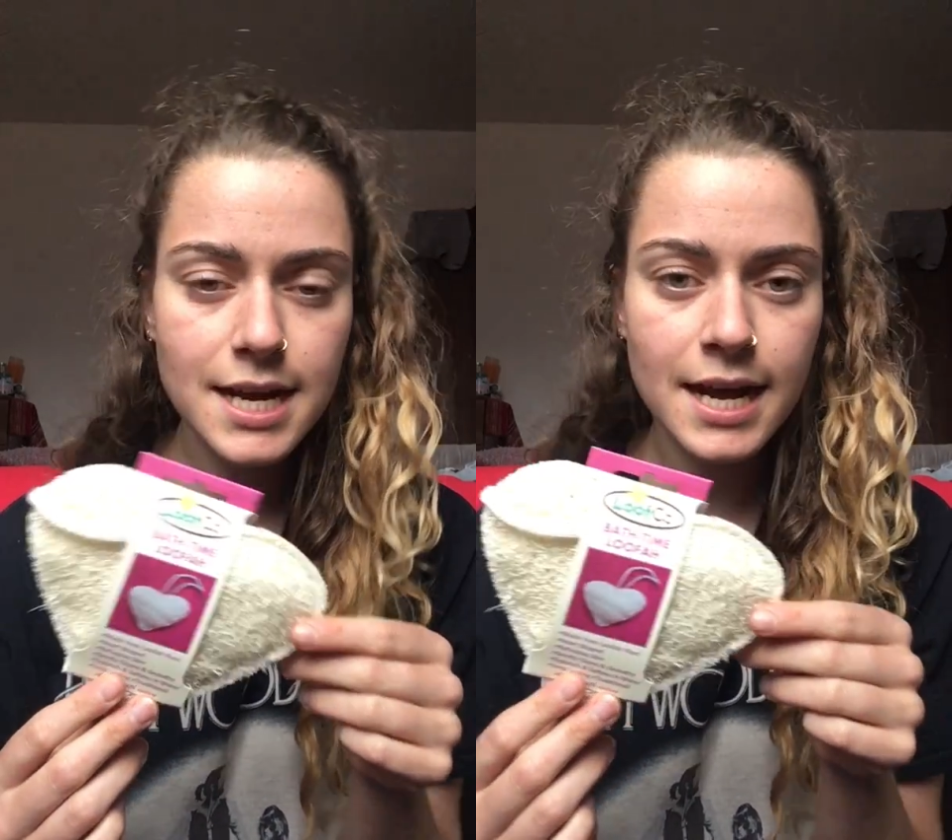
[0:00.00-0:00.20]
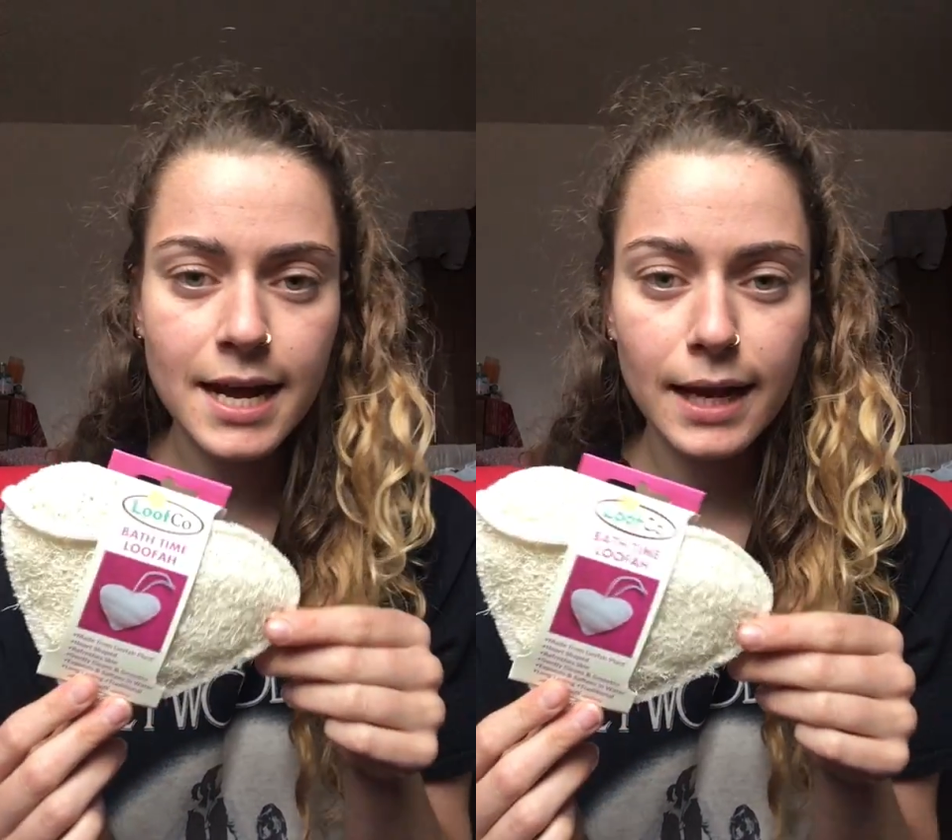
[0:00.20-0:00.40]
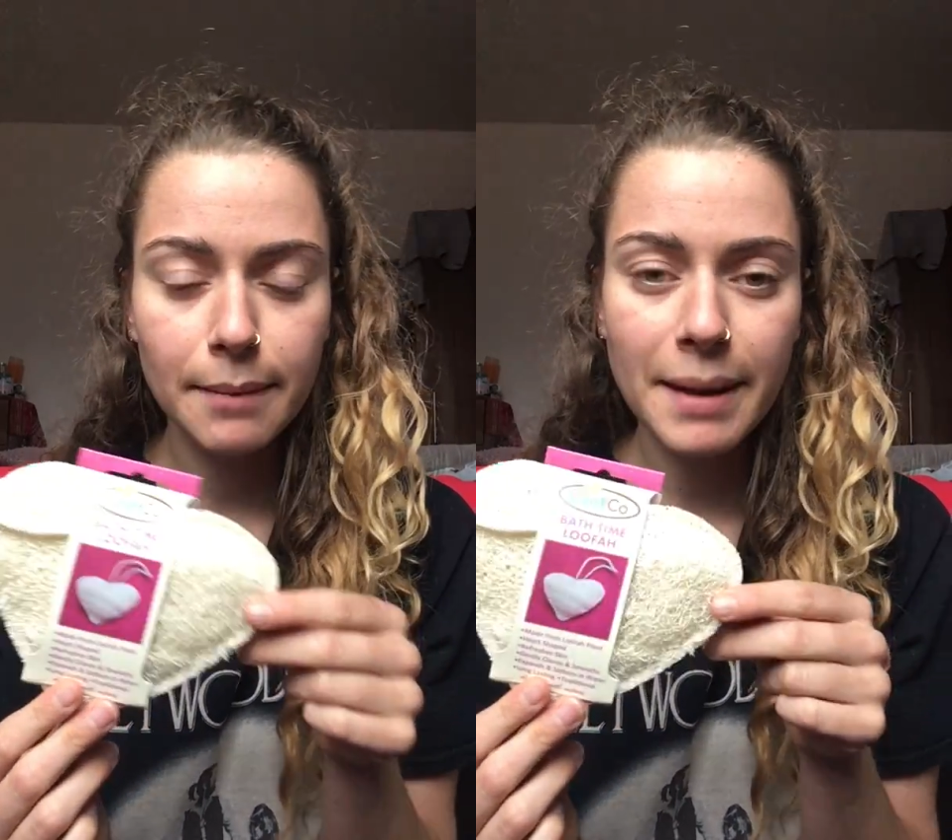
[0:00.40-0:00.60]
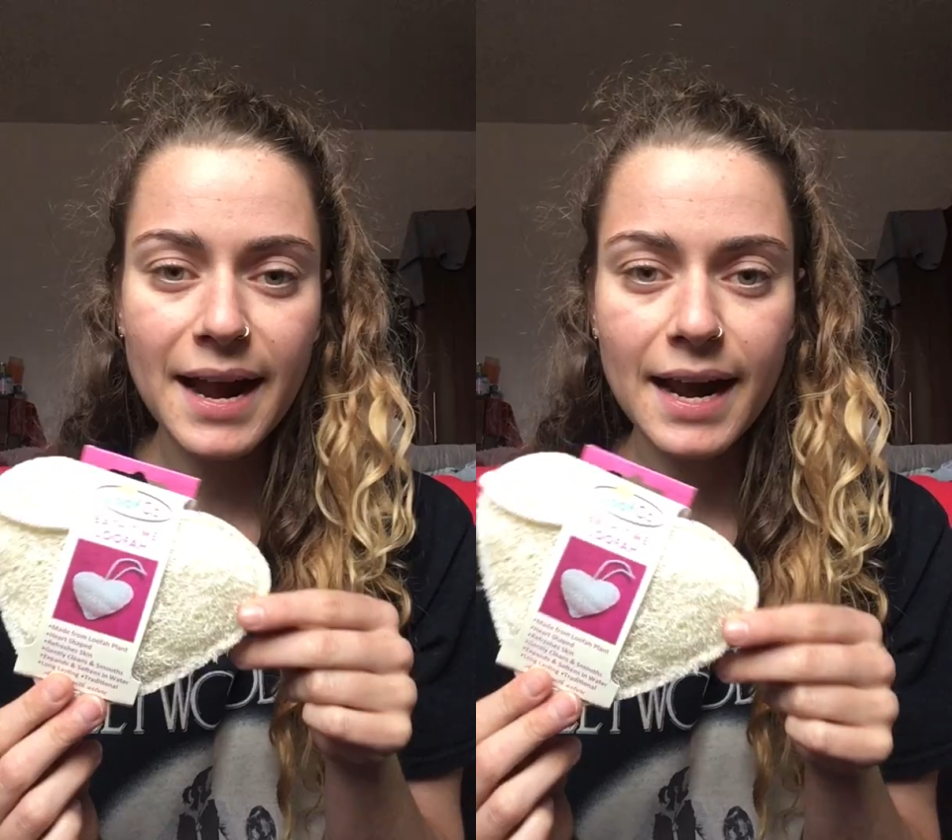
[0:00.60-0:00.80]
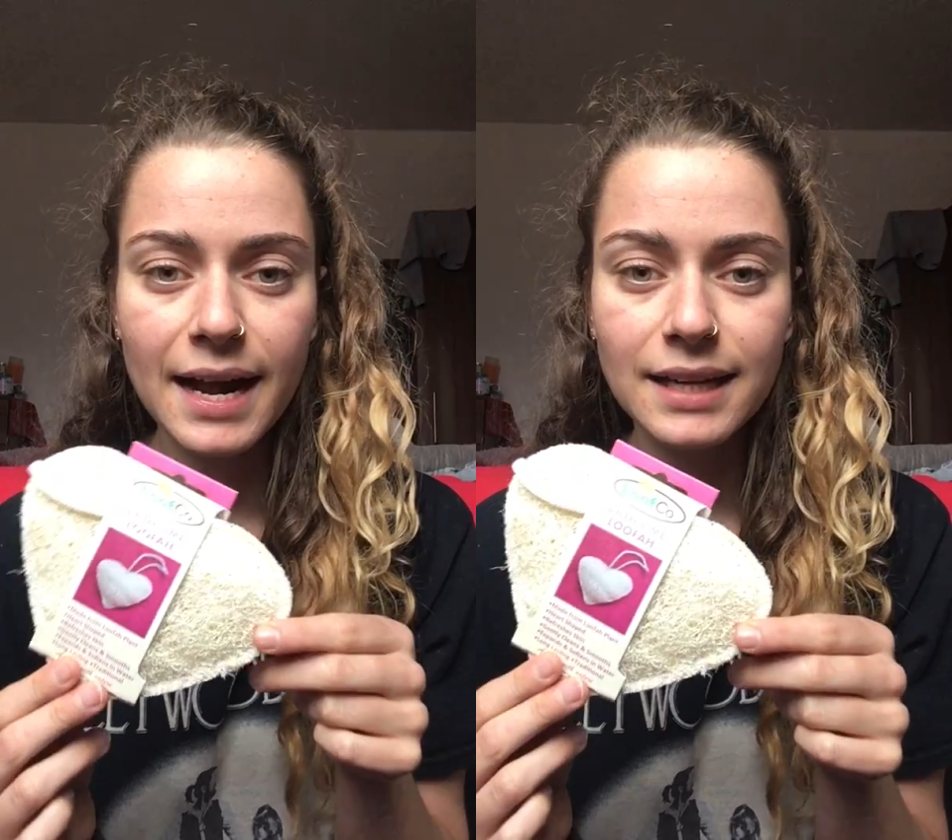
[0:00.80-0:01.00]

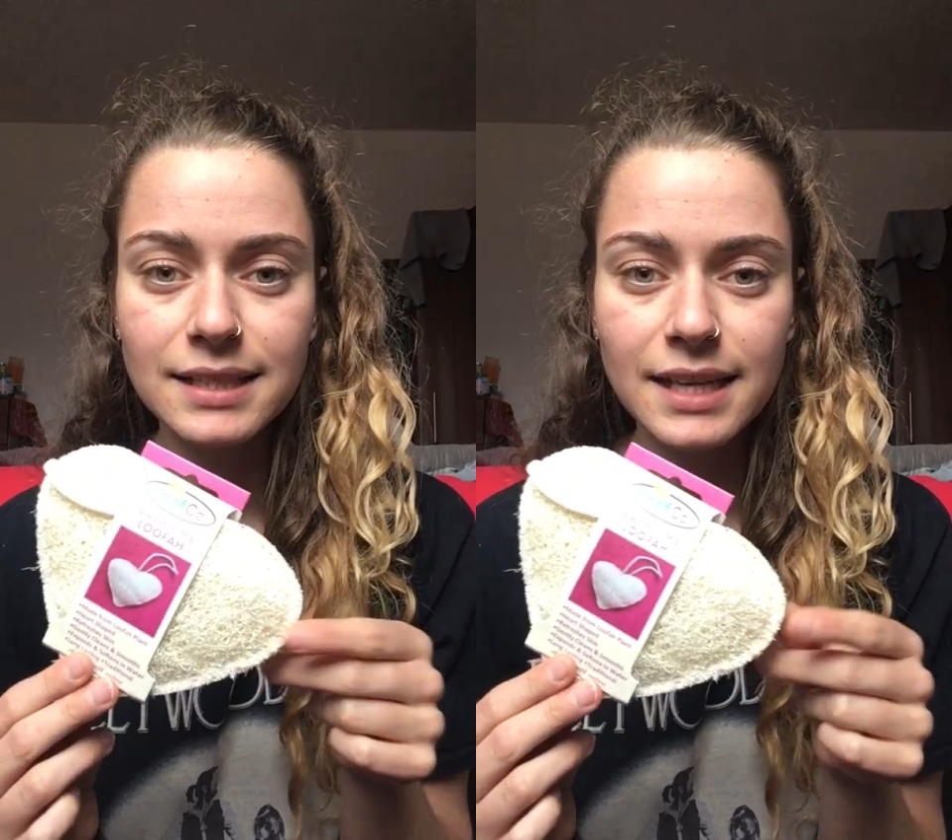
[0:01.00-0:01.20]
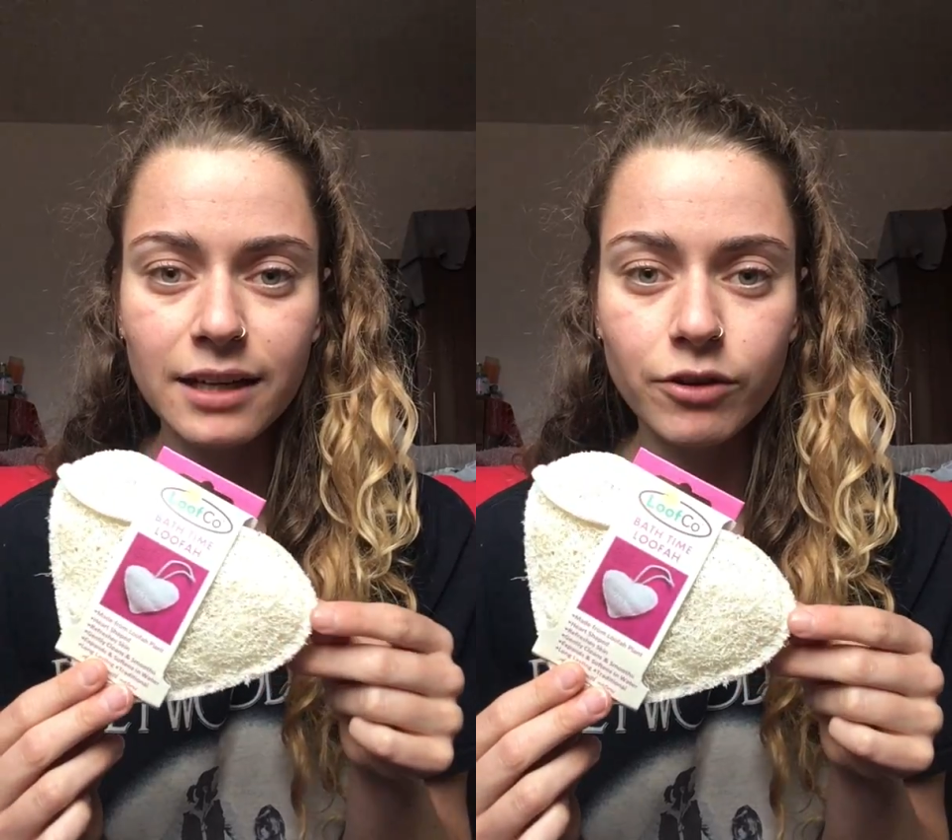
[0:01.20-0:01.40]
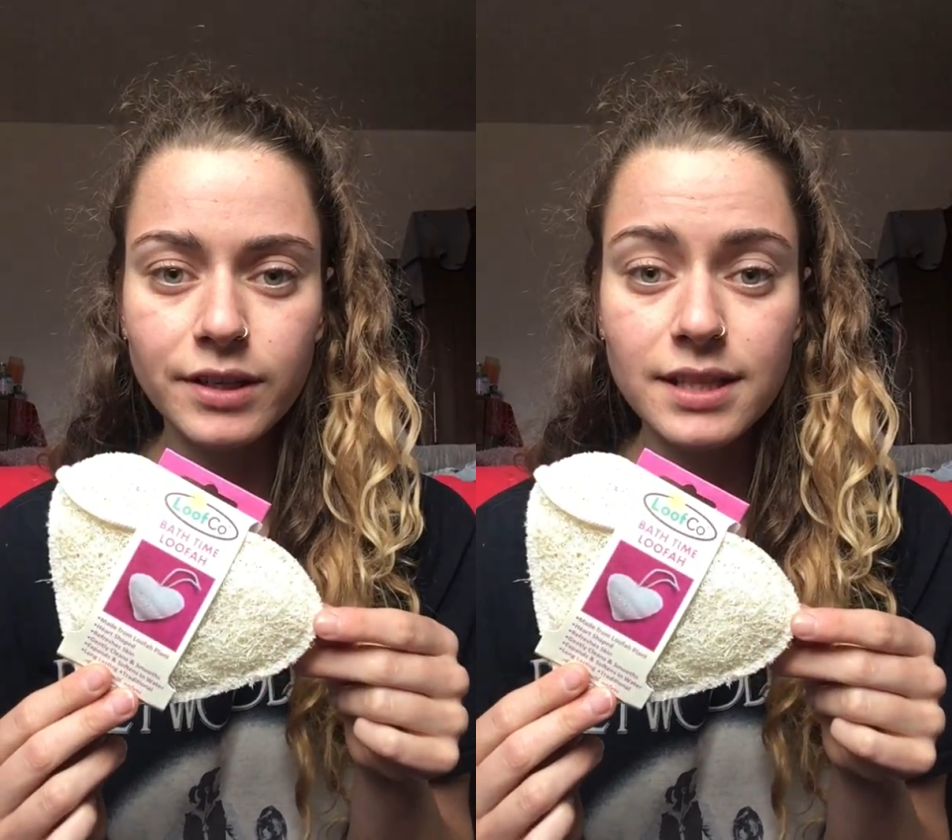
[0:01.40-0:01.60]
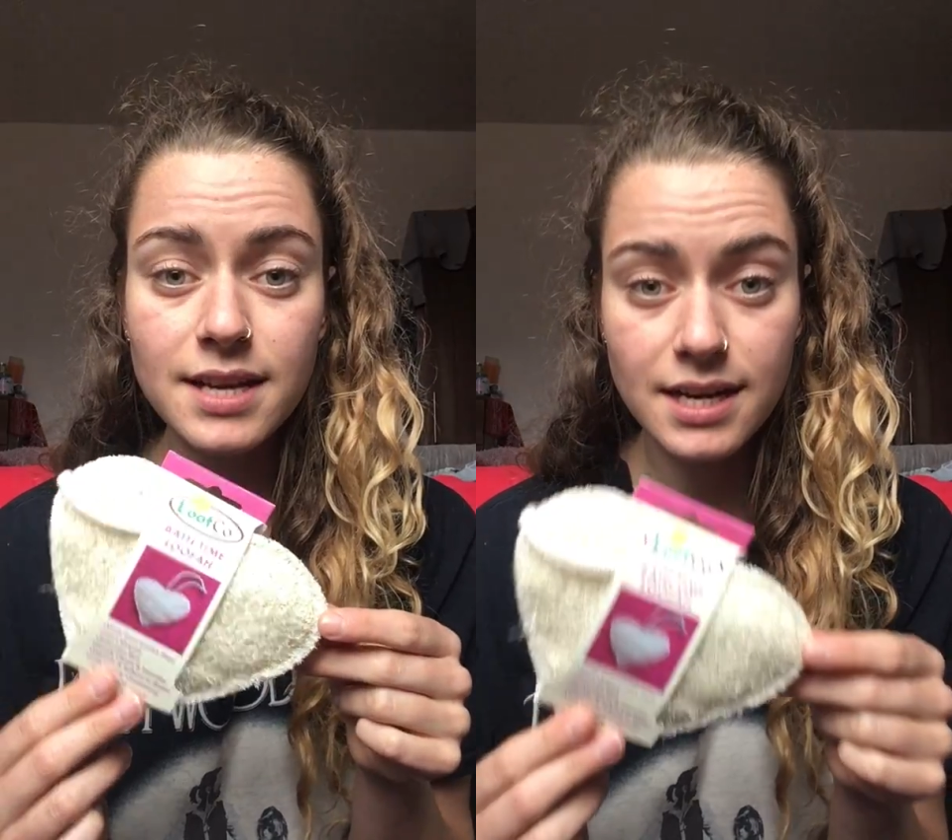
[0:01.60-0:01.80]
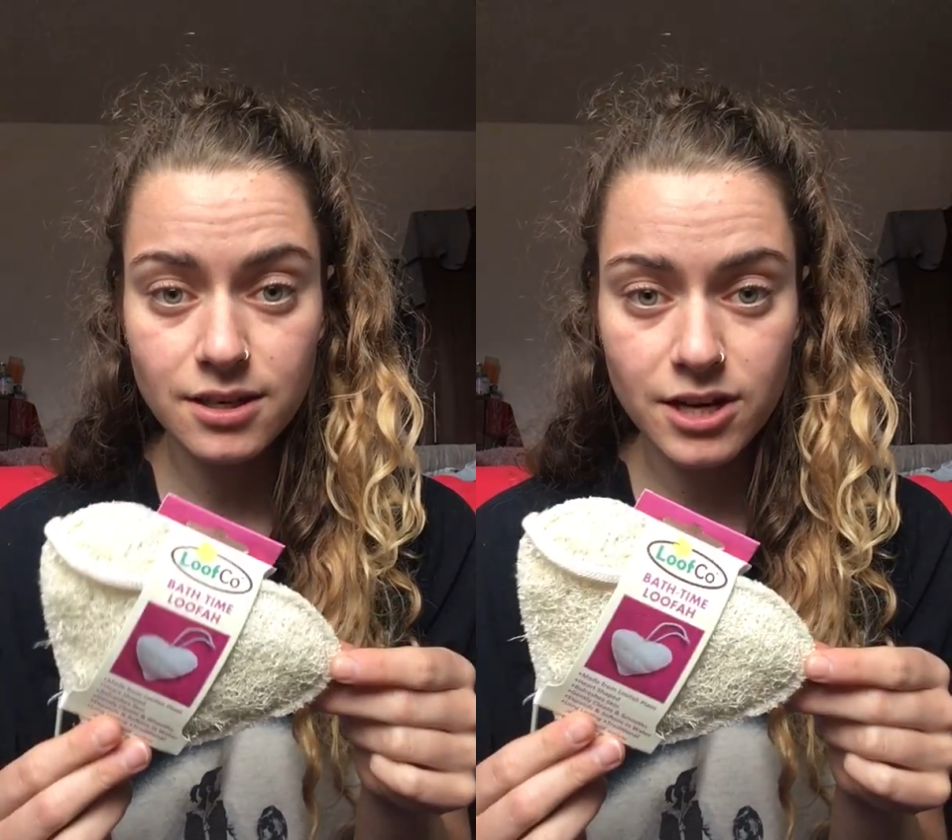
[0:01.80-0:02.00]
and it grows
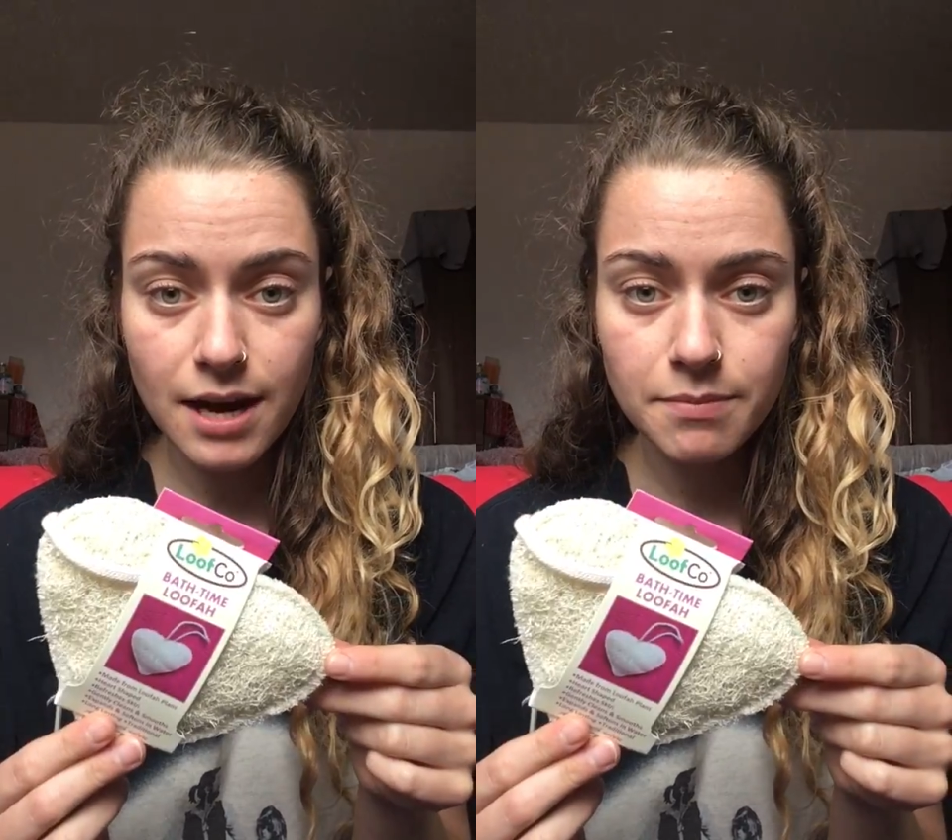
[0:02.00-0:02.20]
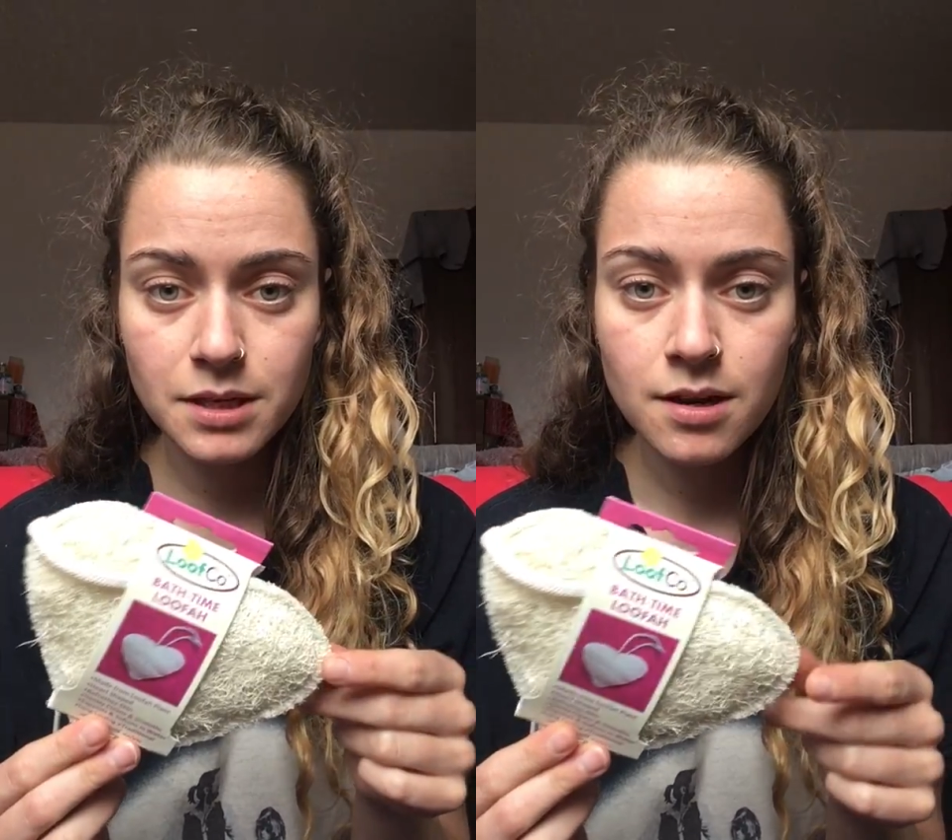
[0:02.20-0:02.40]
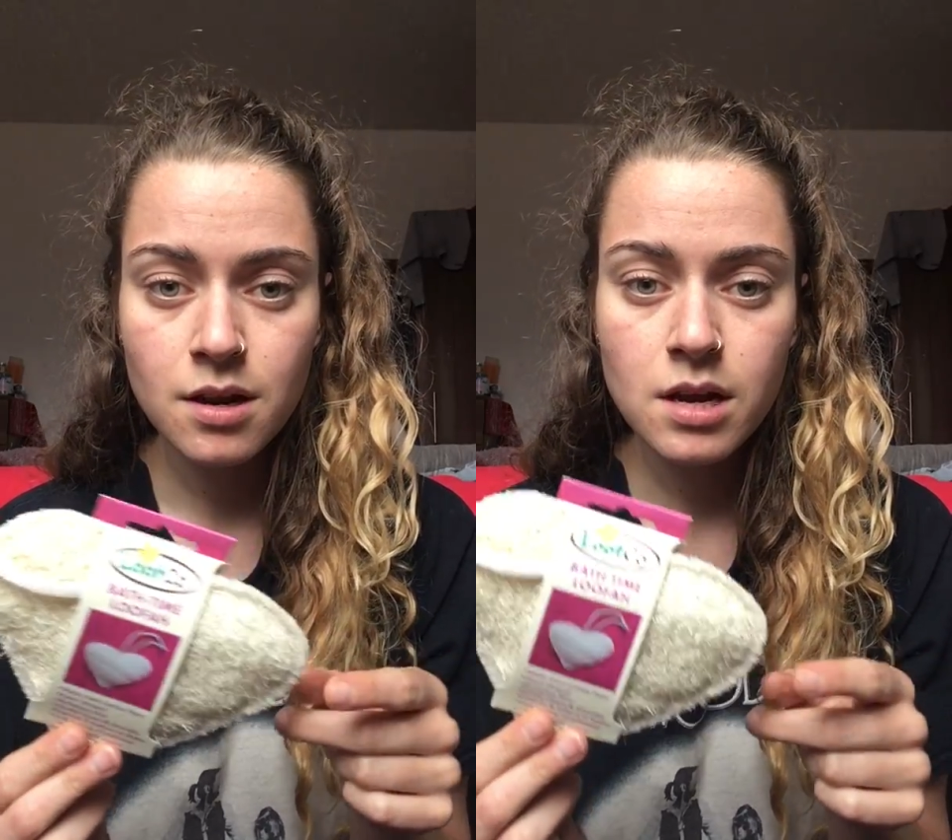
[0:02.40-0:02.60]
in Egypt.